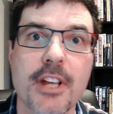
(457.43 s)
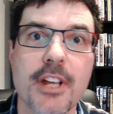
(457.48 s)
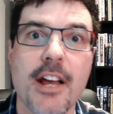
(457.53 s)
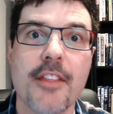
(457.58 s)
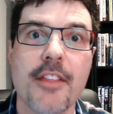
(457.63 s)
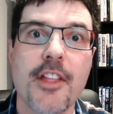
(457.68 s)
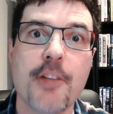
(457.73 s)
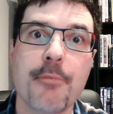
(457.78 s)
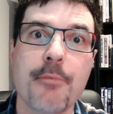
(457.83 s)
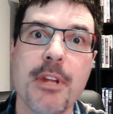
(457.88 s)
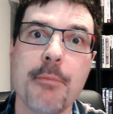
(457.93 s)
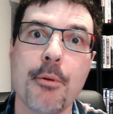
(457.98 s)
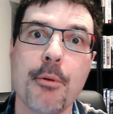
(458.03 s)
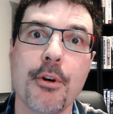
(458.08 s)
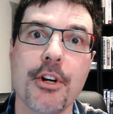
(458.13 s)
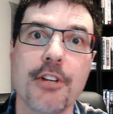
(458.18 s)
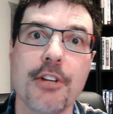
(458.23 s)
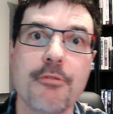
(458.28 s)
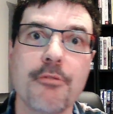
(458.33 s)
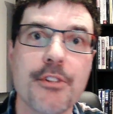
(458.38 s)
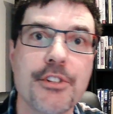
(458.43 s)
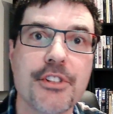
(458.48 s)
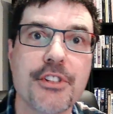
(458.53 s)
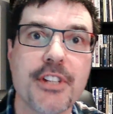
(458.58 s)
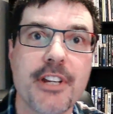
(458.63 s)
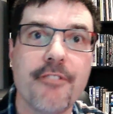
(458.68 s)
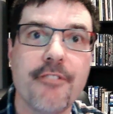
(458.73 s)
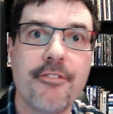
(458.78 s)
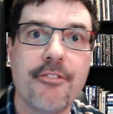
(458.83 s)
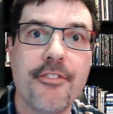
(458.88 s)
that people could
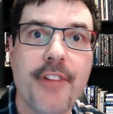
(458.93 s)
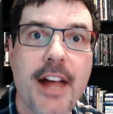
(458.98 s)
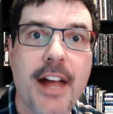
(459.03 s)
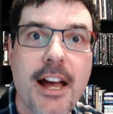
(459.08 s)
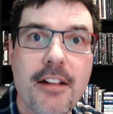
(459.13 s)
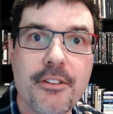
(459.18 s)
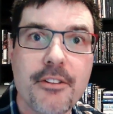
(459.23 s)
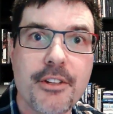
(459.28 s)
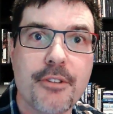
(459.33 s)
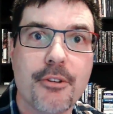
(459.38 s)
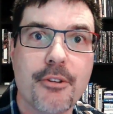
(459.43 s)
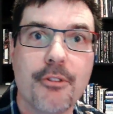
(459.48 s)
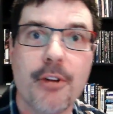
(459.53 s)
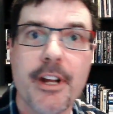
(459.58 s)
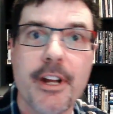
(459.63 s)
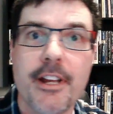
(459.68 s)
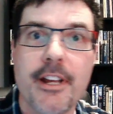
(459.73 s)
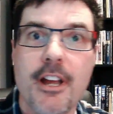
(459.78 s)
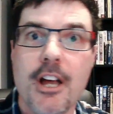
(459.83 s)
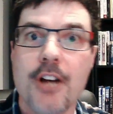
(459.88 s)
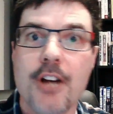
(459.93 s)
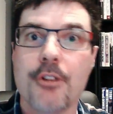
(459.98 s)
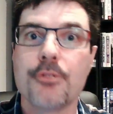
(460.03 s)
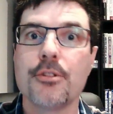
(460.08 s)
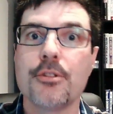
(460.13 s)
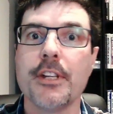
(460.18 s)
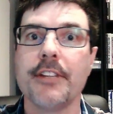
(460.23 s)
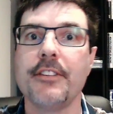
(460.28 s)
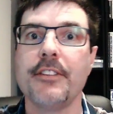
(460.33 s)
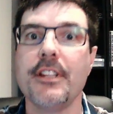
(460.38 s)
receive value, right? Just
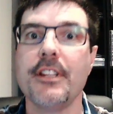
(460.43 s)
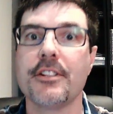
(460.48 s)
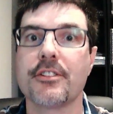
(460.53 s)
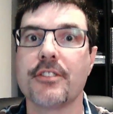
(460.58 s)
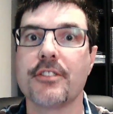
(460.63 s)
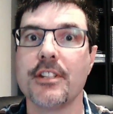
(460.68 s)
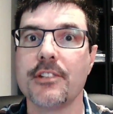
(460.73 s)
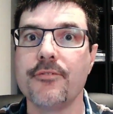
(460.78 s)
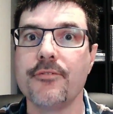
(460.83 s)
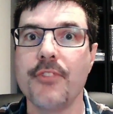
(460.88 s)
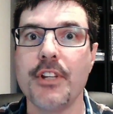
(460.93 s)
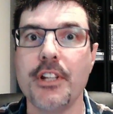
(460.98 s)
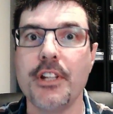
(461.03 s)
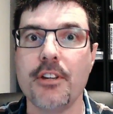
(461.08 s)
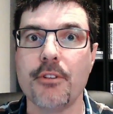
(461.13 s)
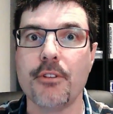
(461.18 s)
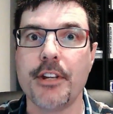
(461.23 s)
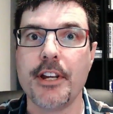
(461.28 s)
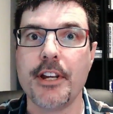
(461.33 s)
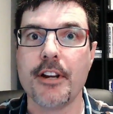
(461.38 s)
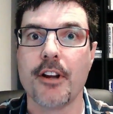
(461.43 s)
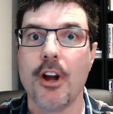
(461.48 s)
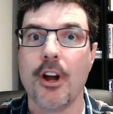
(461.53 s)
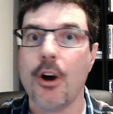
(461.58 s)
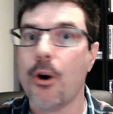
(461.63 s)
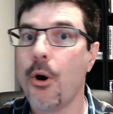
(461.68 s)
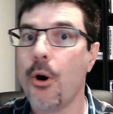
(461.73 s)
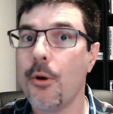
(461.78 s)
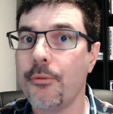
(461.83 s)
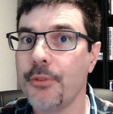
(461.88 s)
like this video here.
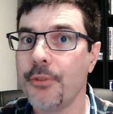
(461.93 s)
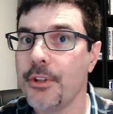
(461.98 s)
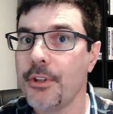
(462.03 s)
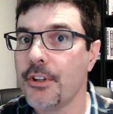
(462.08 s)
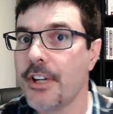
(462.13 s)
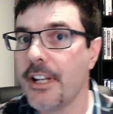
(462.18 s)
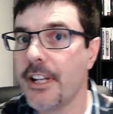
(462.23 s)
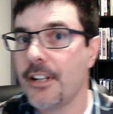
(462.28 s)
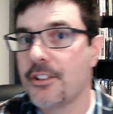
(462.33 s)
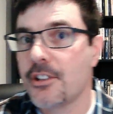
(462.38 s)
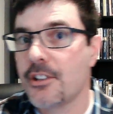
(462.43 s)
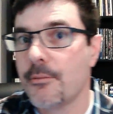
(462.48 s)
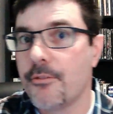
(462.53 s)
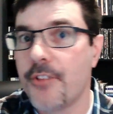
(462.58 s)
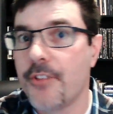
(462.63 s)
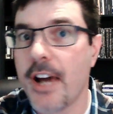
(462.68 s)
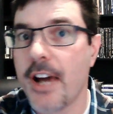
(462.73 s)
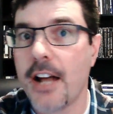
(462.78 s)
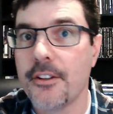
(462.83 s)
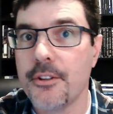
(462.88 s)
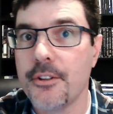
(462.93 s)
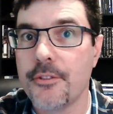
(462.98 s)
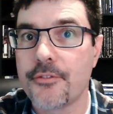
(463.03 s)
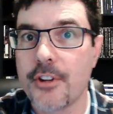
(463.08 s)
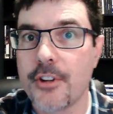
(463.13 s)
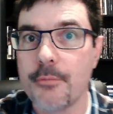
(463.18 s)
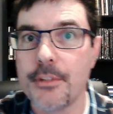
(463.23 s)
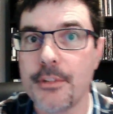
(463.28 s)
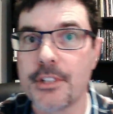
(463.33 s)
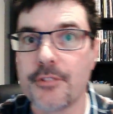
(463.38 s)
Hopefully you're getting some value
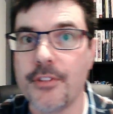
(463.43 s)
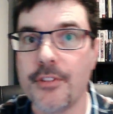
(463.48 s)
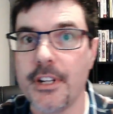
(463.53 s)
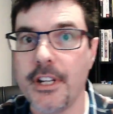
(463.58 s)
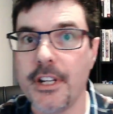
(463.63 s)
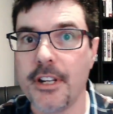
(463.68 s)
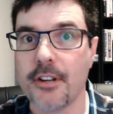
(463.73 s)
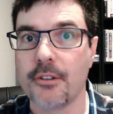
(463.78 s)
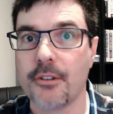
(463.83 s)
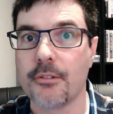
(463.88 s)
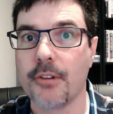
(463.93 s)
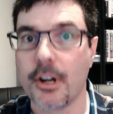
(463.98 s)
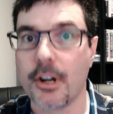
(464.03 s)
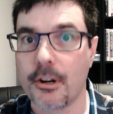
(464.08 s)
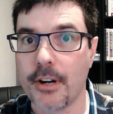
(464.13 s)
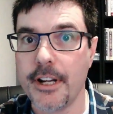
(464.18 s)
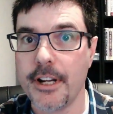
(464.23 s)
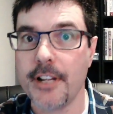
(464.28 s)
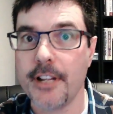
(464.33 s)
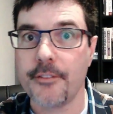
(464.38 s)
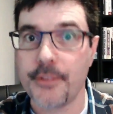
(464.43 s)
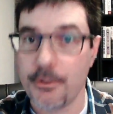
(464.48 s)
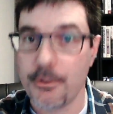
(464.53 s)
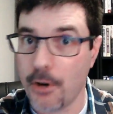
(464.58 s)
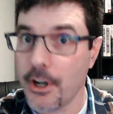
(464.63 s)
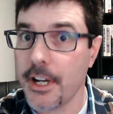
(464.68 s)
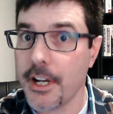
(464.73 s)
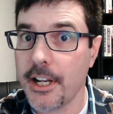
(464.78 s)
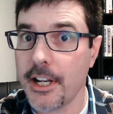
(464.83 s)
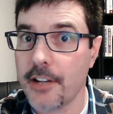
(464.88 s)
from this video. All right. If you
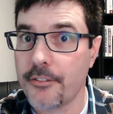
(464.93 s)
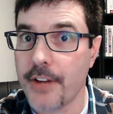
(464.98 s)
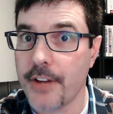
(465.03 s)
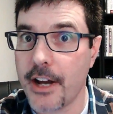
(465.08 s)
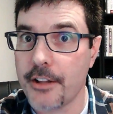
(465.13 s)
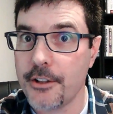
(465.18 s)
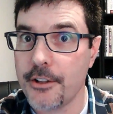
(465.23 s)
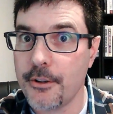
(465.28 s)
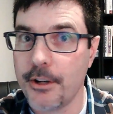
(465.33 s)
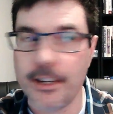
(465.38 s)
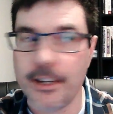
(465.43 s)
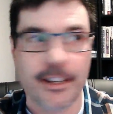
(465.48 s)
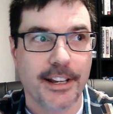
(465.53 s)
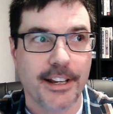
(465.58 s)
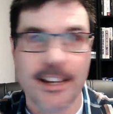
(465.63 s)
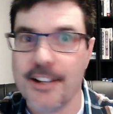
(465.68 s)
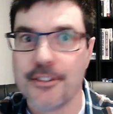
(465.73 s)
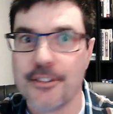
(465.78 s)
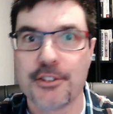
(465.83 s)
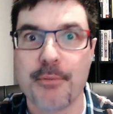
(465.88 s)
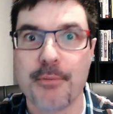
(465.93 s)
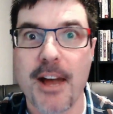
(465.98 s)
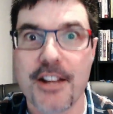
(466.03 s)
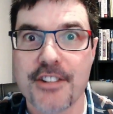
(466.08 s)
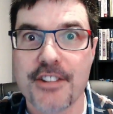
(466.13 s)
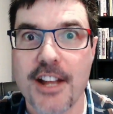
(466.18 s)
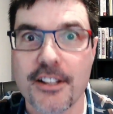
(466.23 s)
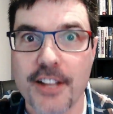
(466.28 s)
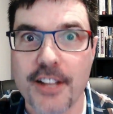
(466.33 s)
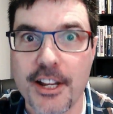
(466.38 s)
are getting value, hey, smash
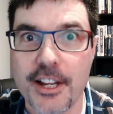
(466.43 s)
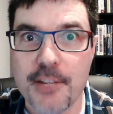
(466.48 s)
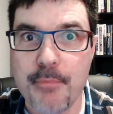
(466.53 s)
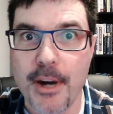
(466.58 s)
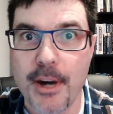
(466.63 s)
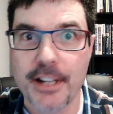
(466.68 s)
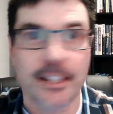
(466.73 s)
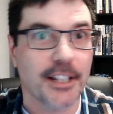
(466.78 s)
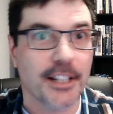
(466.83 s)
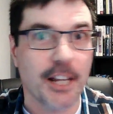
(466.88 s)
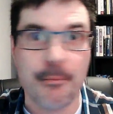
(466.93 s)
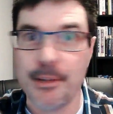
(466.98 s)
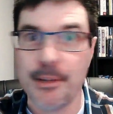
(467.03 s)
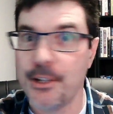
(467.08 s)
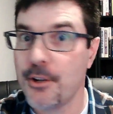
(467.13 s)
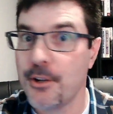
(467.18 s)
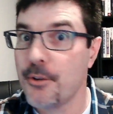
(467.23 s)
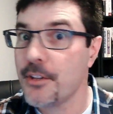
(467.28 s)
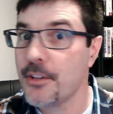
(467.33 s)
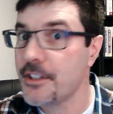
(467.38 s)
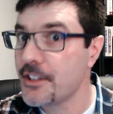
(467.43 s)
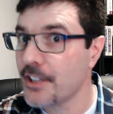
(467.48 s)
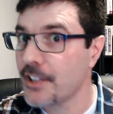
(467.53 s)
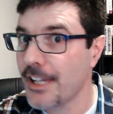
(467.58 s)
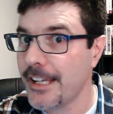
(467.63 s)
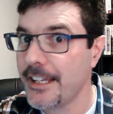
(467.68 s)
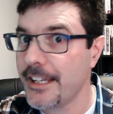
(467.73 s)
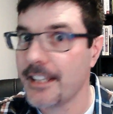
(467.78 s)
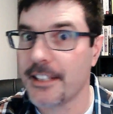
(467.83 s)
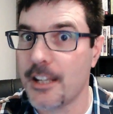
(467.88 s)
that like button. Let me know that you
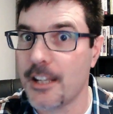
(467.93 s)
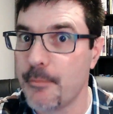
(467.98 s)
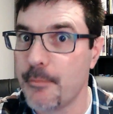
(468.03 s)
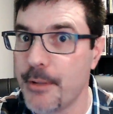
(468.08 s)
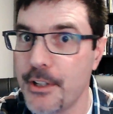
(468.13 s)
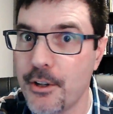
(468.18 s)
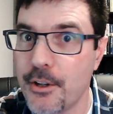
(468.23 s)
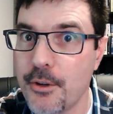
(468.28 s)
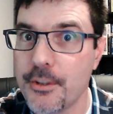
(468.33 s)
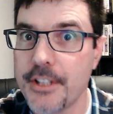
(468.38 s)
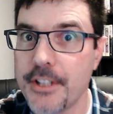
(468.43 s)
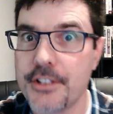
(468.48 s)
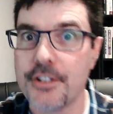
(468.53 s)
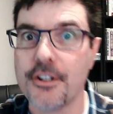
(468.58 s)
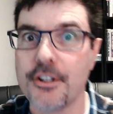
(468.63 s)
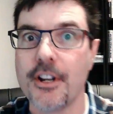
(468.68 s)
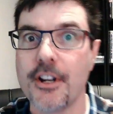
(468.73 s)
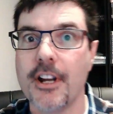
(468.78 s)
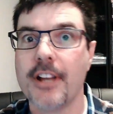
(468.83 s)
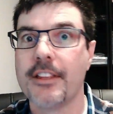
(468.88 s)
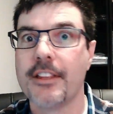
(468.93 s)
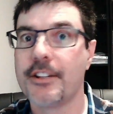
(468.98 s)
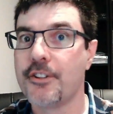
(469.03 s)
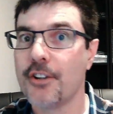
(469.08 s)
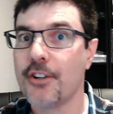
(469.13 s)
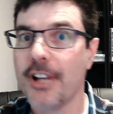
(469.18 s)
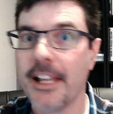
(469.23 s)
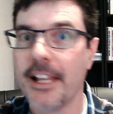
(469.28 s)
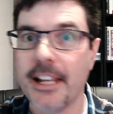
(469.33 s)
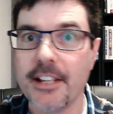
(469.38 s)
like it. Let me know that you're
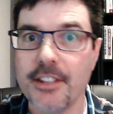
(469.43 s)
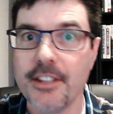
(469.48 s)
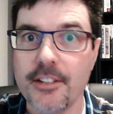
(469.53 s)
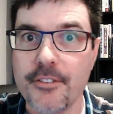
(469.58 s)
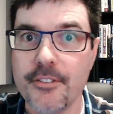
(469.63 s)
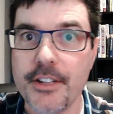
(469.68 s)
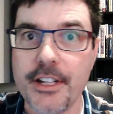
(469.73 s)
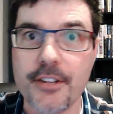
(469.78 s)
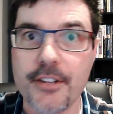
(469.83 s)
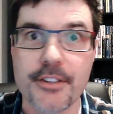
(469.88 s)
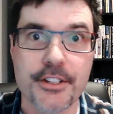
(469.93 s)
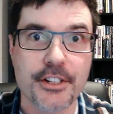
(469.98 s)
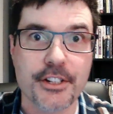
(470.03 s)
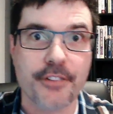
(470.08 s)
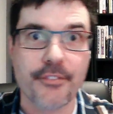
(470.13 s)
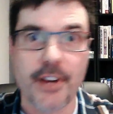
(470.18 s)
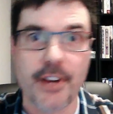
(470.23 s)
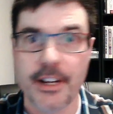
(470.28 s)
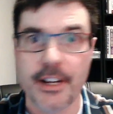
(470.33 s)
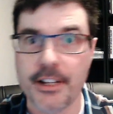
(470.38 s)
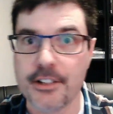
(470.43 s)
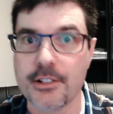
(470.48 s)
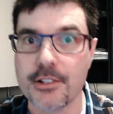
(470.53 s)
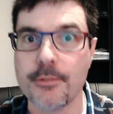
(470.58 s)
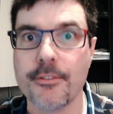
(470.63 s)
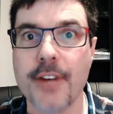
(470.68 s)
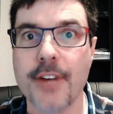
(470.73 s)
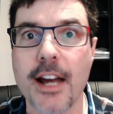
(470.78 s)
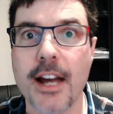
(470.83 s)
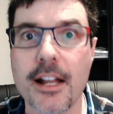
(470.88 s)
liking the video, that you're finding
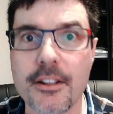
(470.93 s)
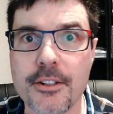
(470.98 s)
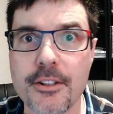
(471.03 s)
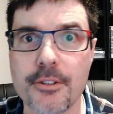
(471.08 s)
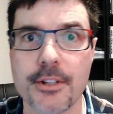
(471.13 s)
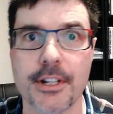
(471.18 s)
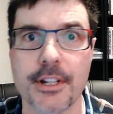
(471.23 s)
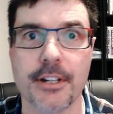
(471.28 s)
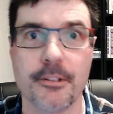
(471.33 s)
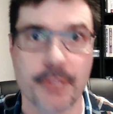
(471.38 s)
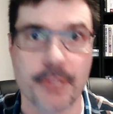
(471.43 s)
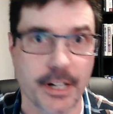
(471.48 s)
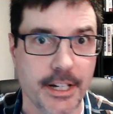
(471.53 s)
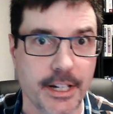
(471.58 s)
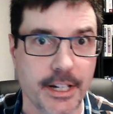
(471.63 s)
some value here, right?